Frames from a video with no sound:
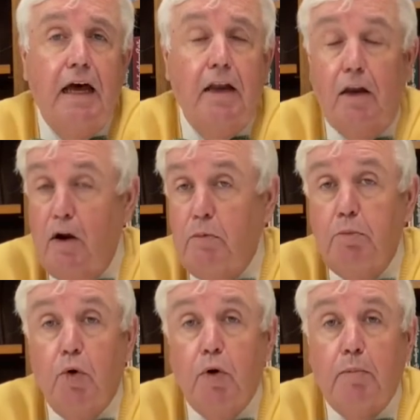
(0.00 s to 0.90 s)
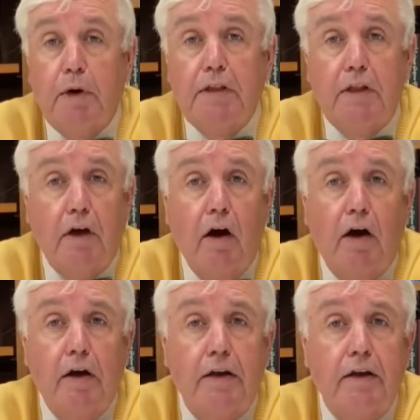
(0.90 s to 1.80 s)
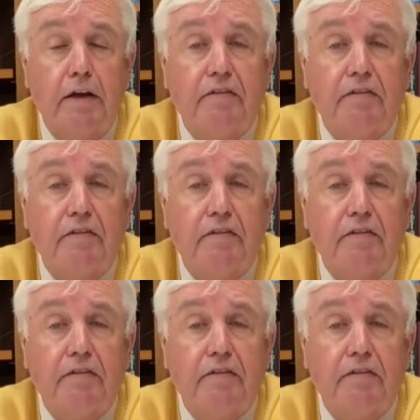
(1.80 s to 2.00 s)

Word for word: and learn more about the God